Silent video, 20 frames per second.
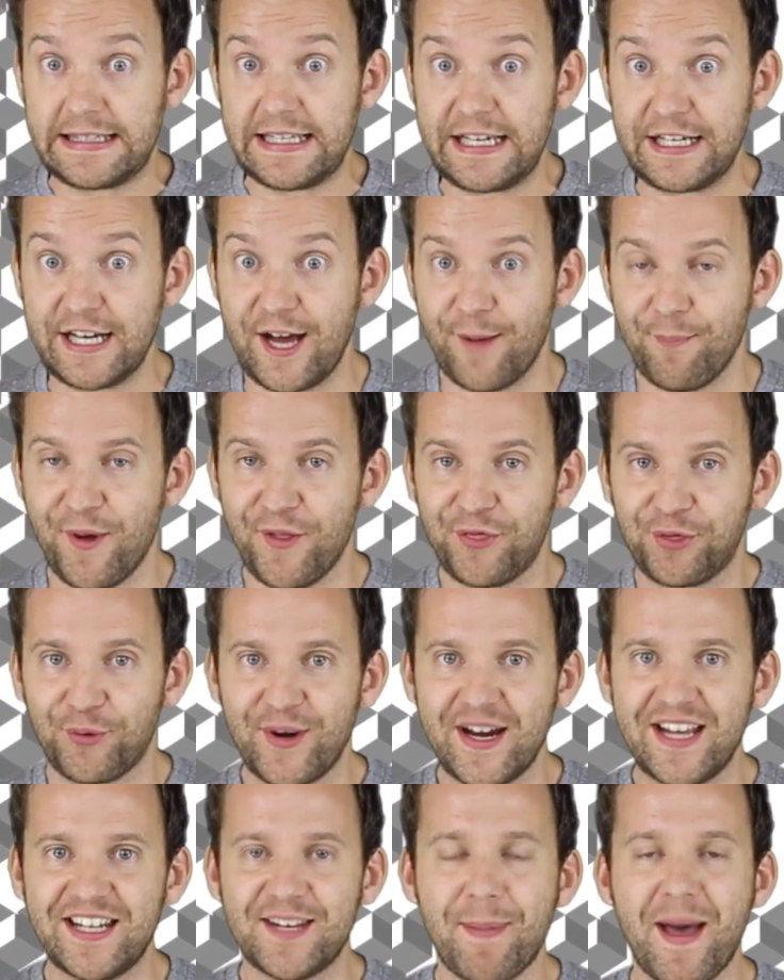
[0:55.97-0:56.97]
Thing number
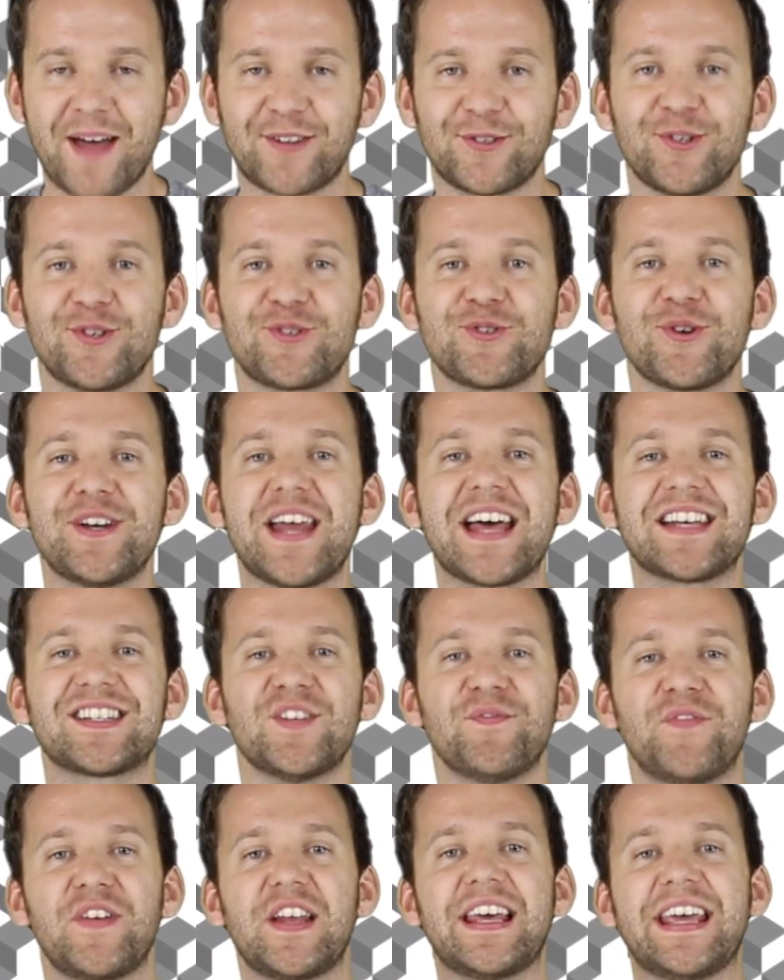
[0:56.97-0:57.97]
three, the battle to join
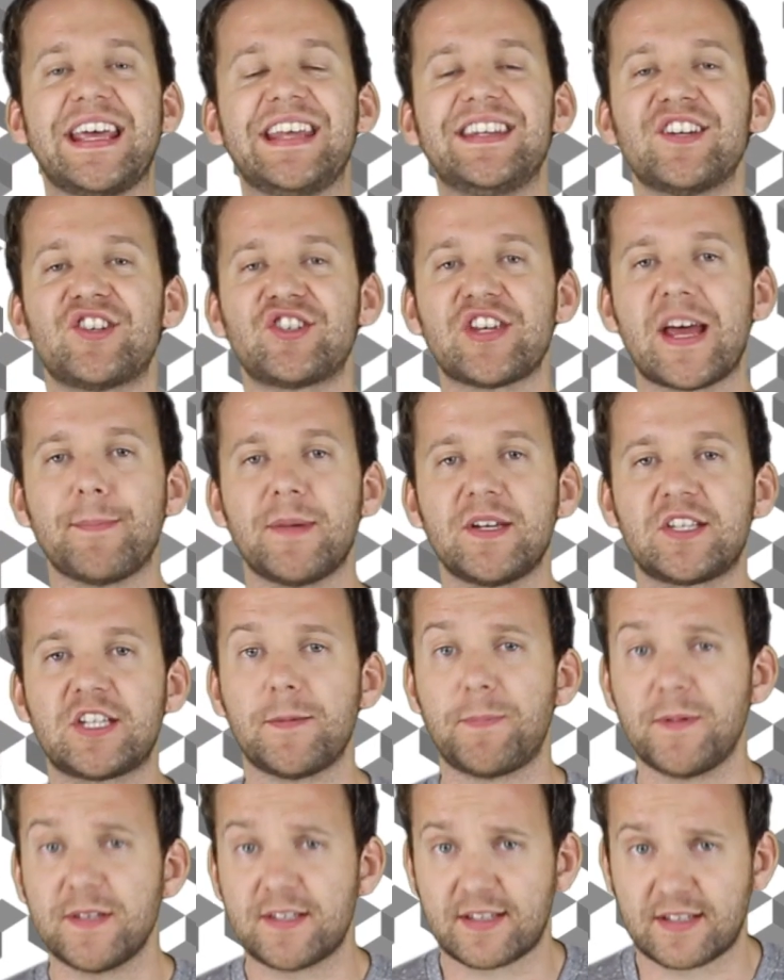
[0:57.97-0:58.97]
Aston Villa in the
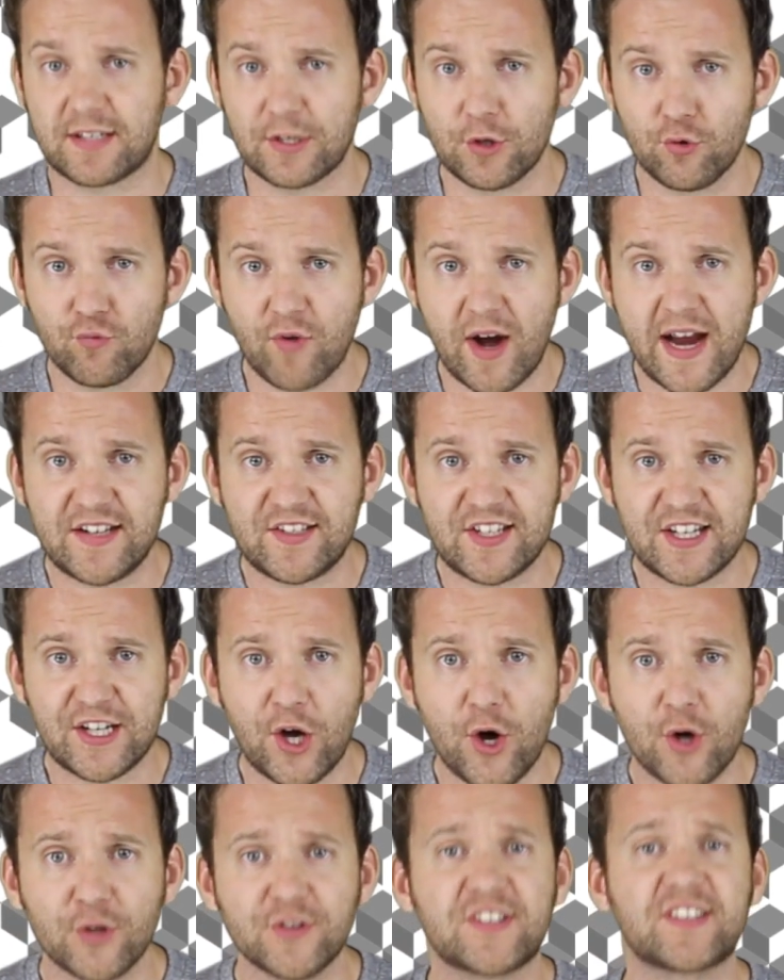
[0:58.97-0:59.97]
Championship is still
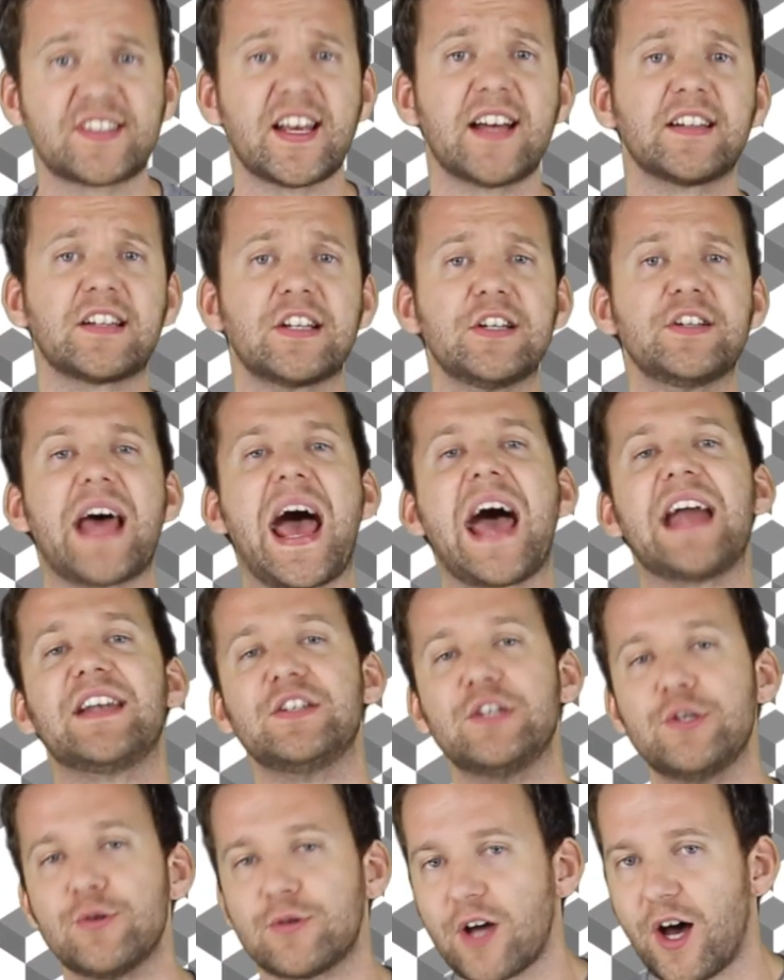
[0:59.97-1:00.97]
raging on. Sunderland
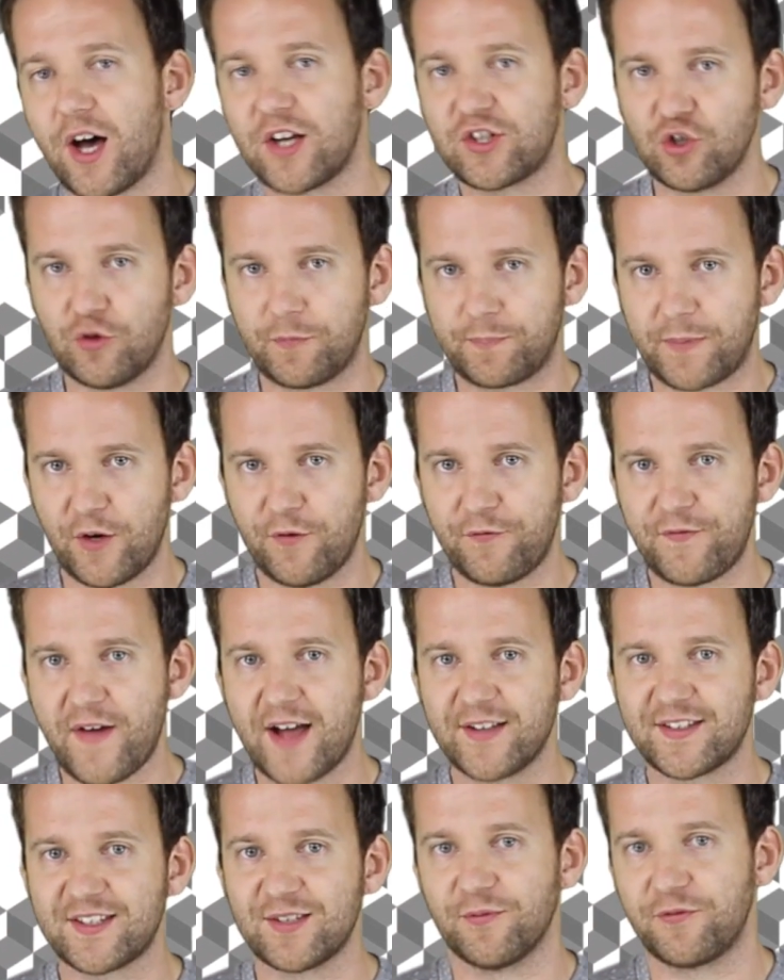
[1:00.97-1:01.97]
and Newcastle both
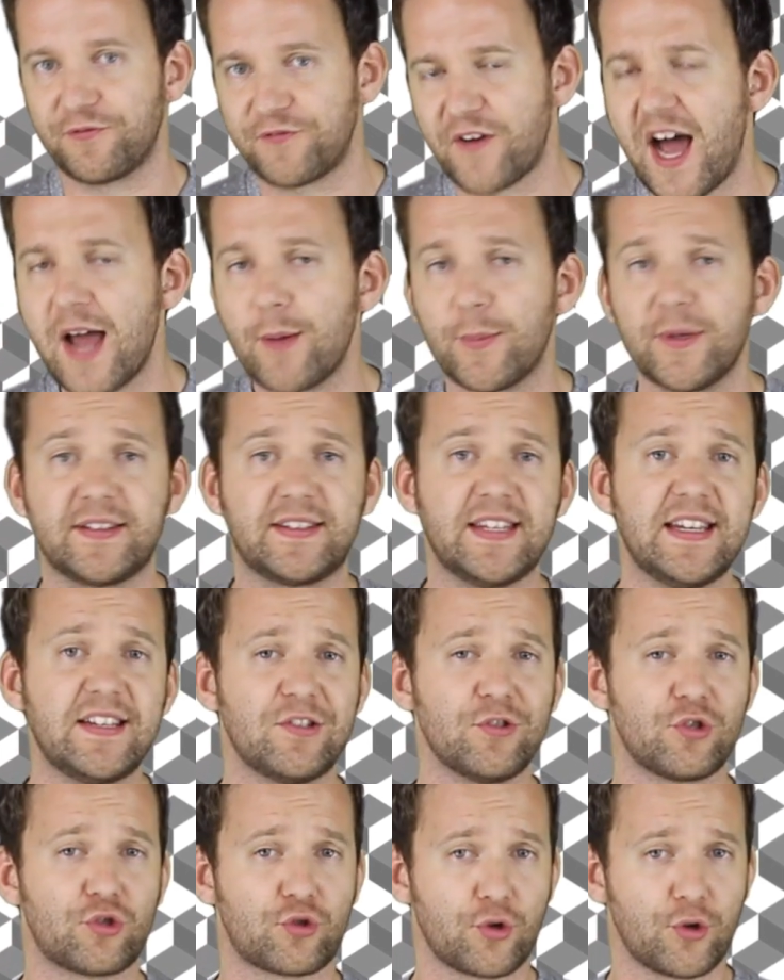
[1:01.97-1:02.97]
found some fight with
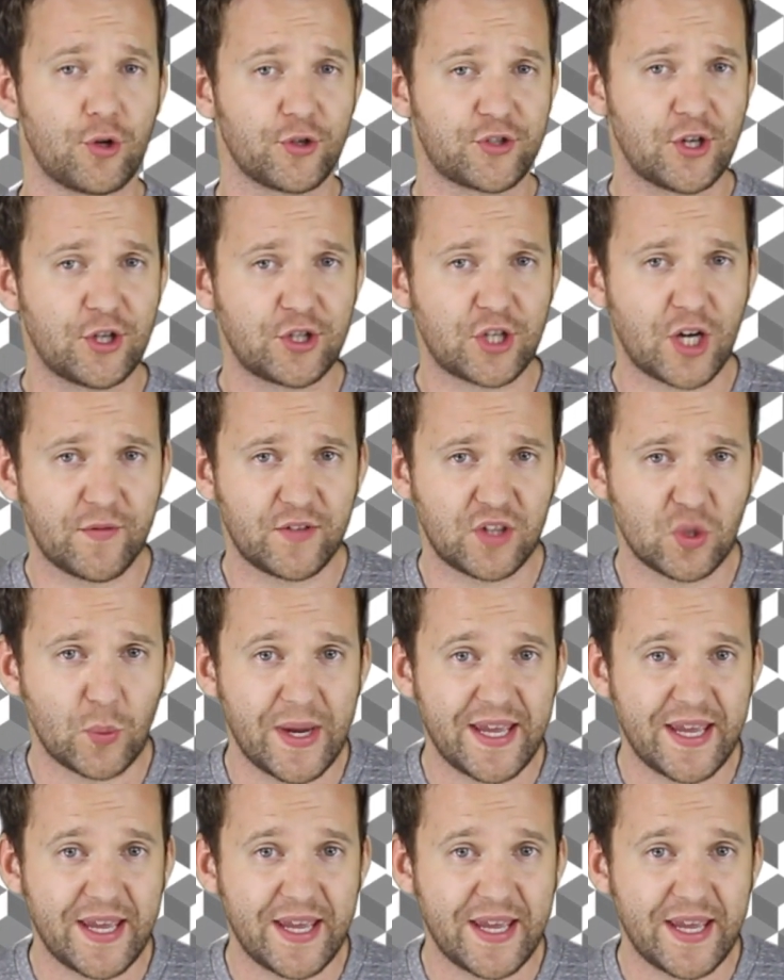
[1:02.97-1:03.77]
decent draws earned over the